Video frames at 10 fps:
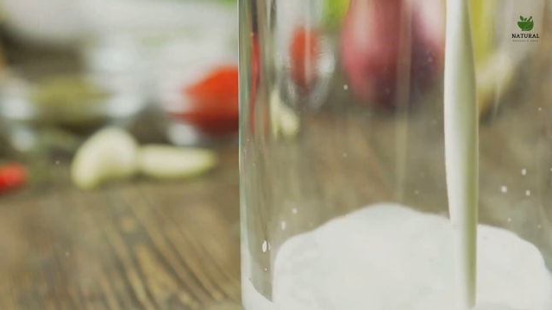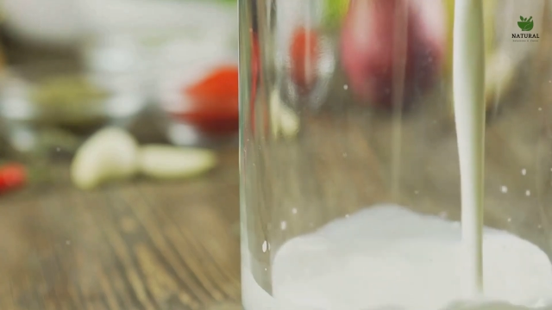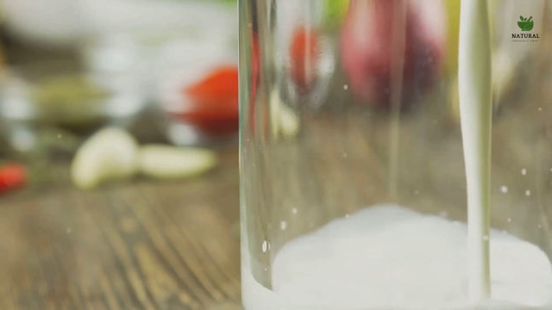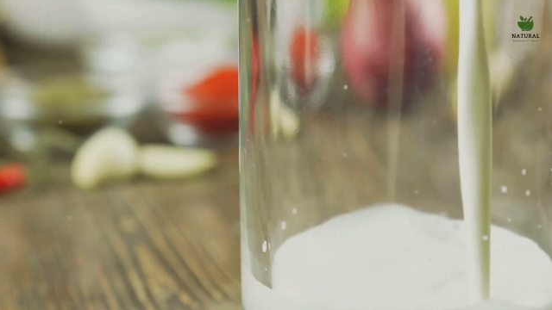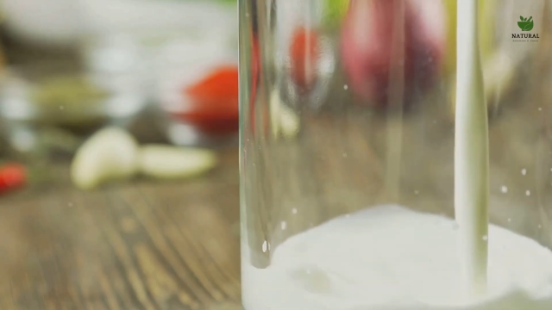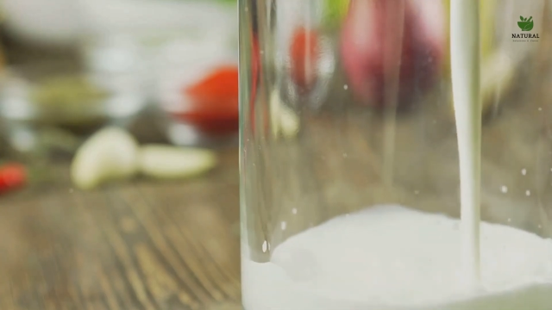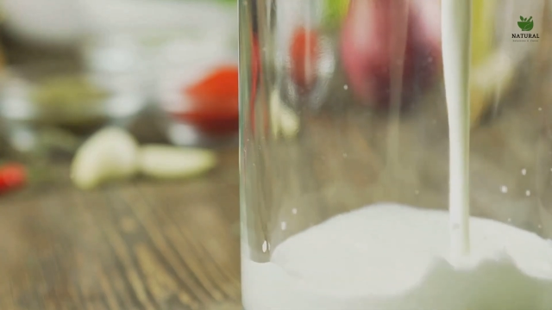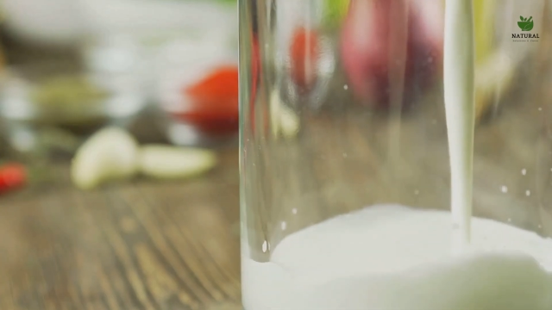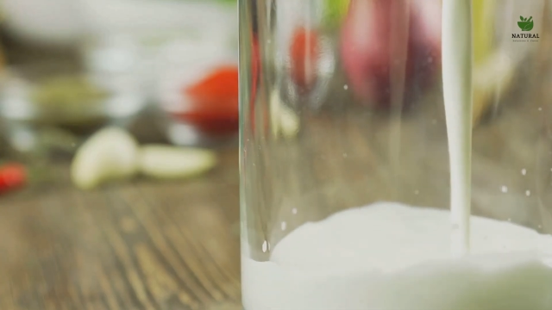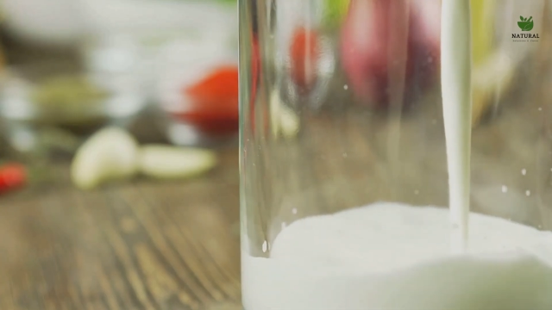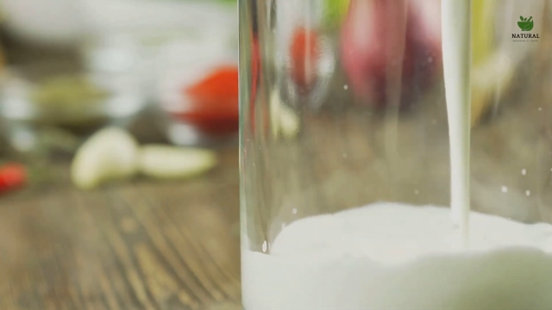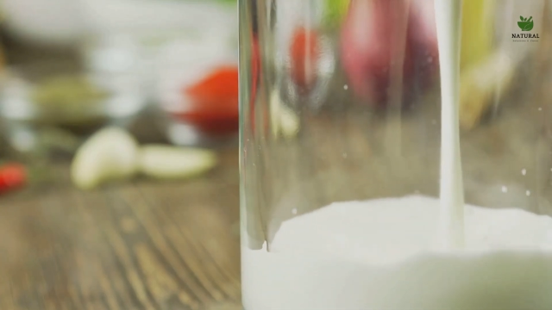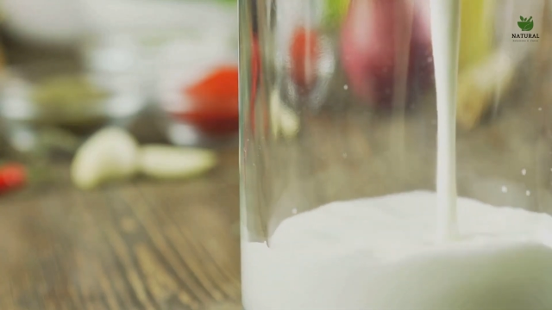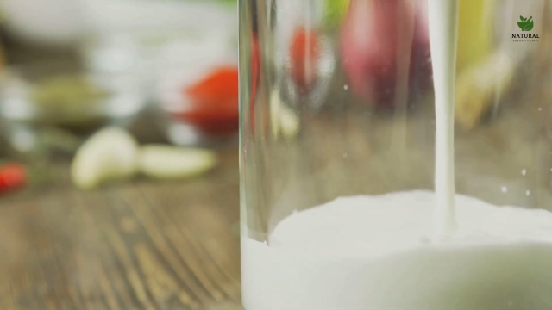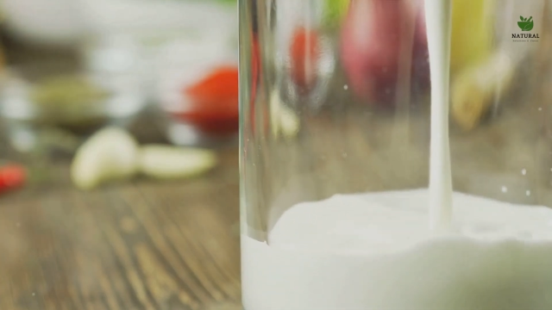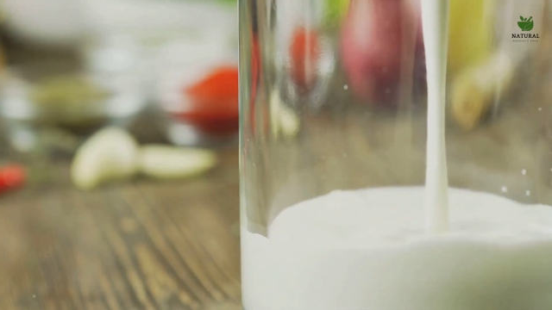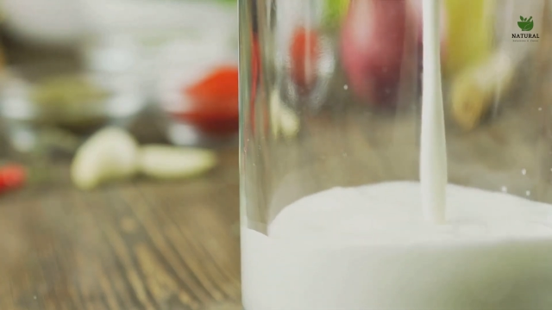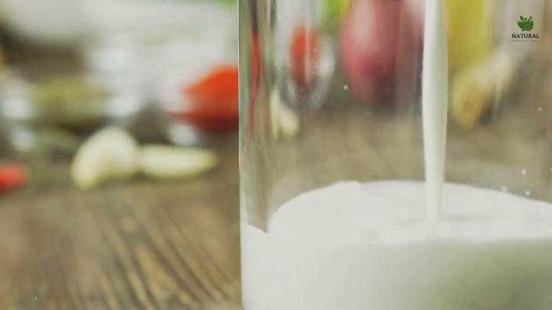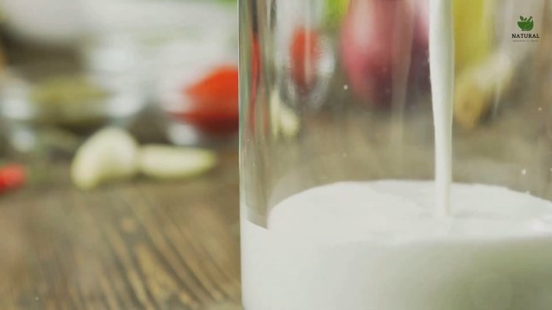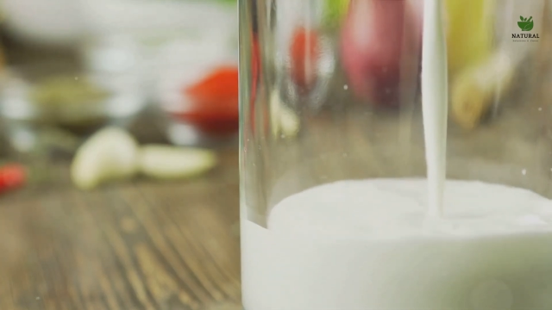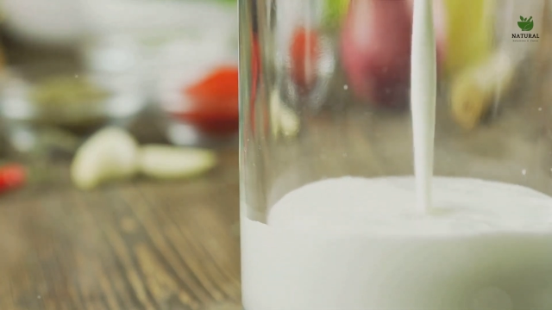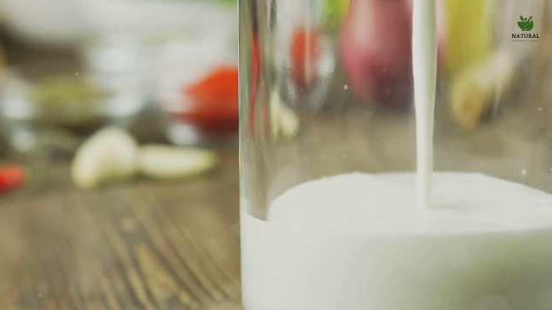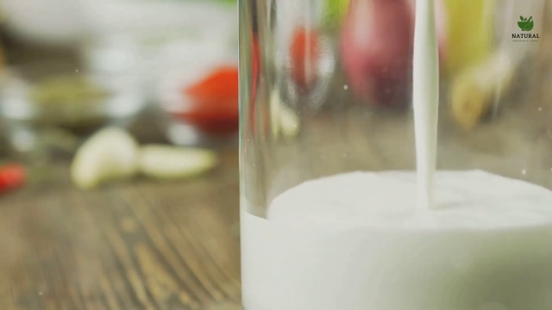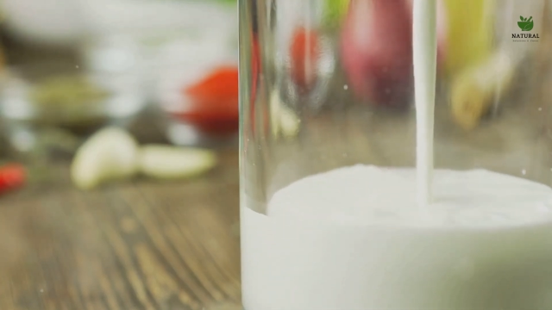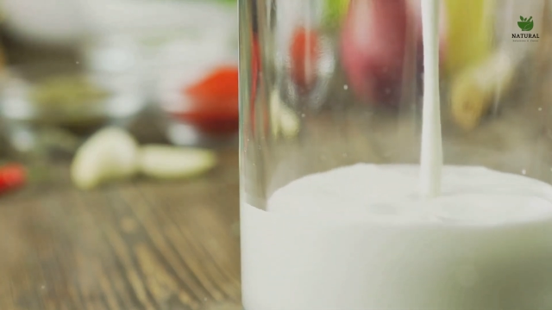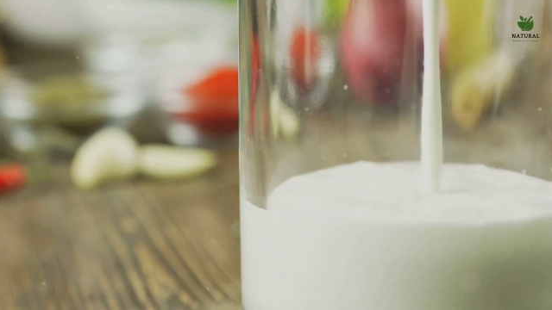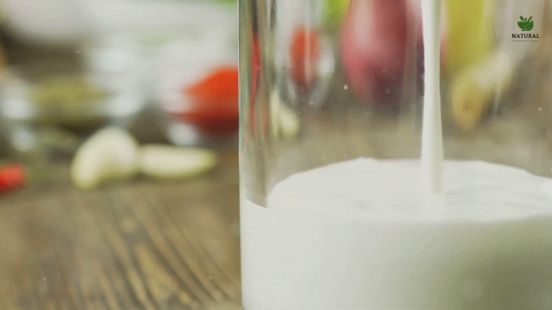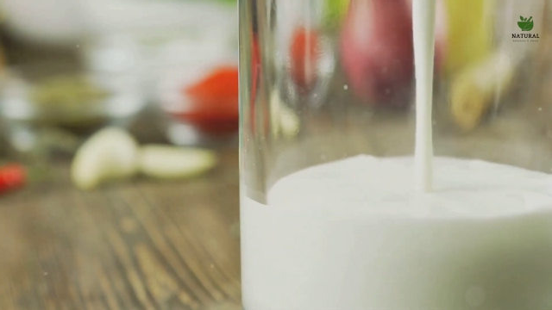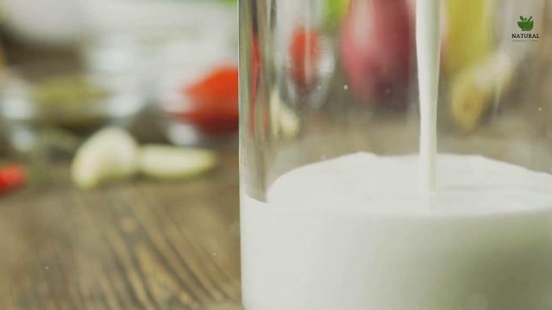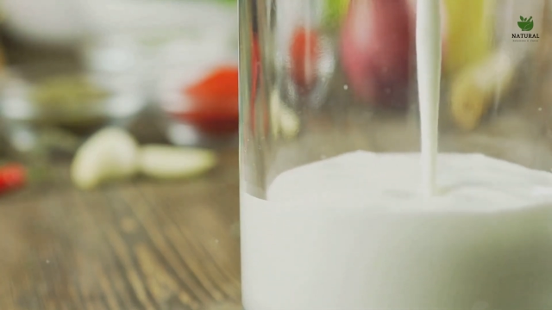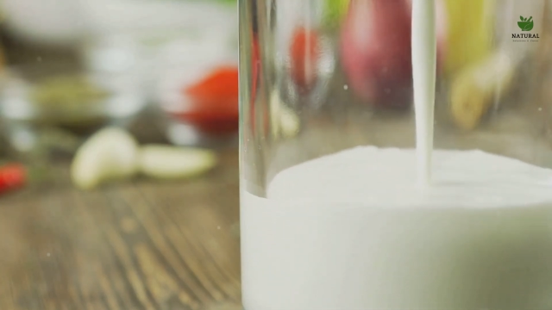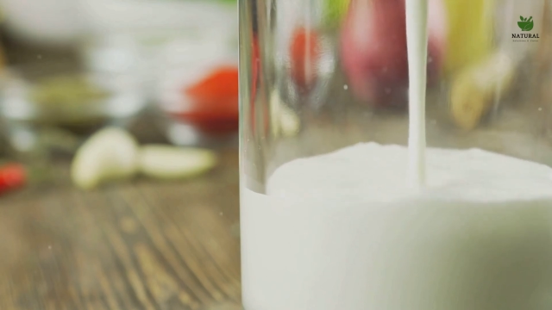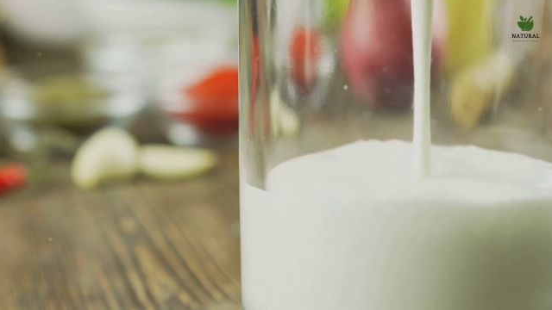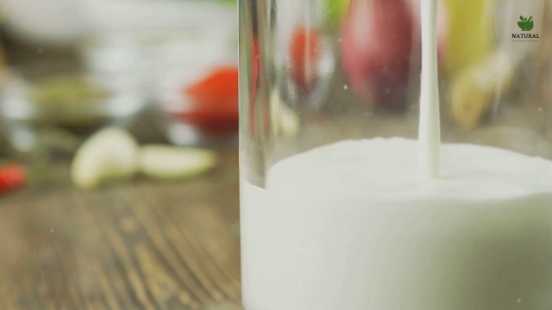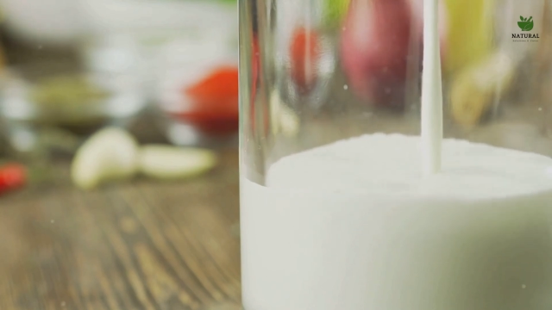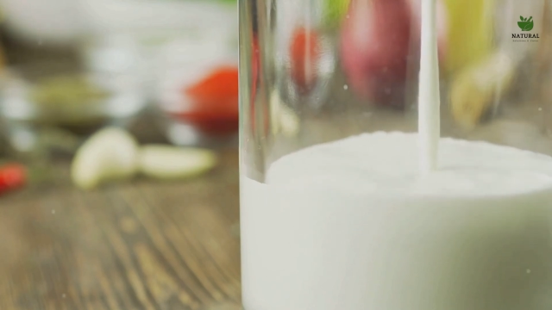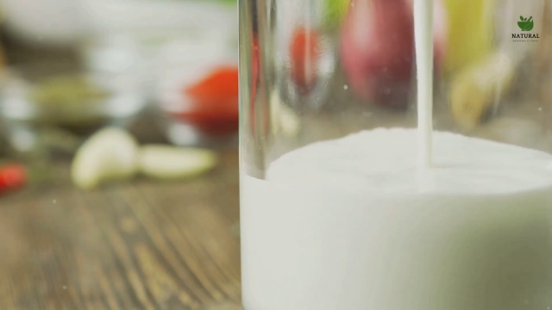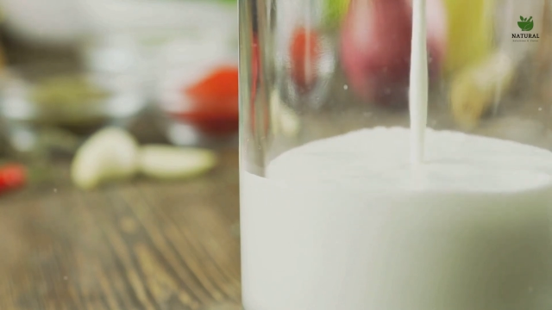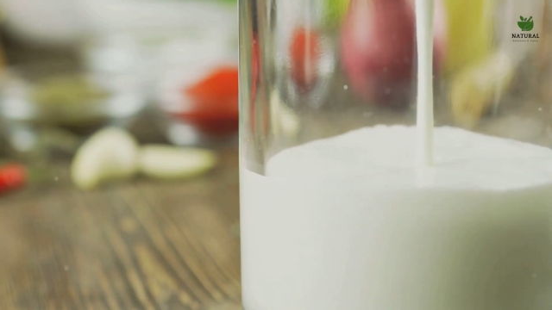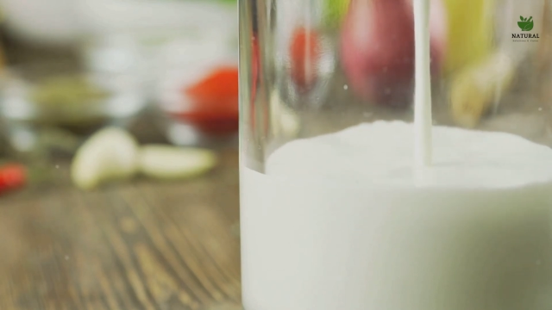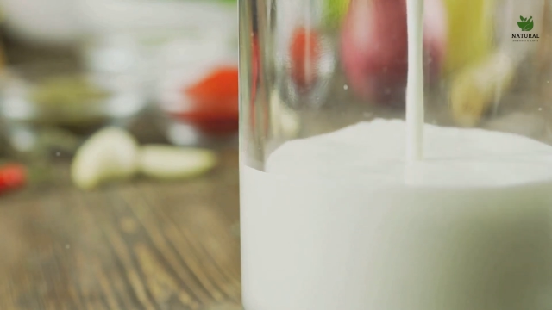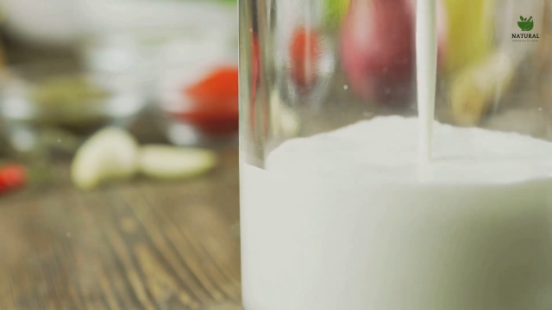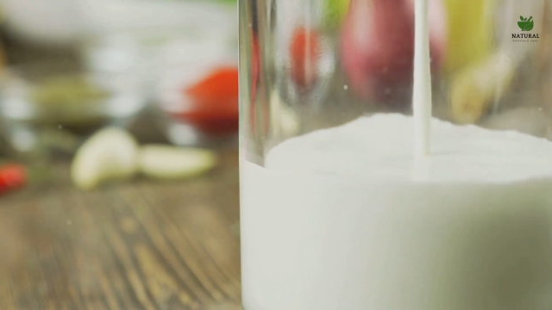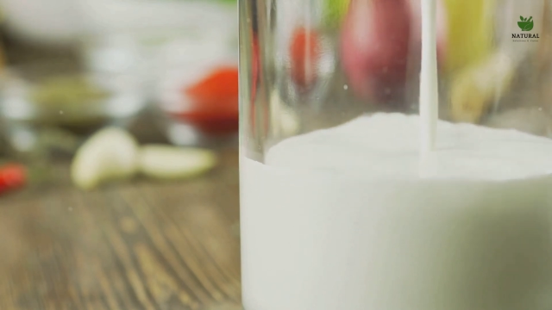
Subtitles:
No face is visible, so there are no lips to read.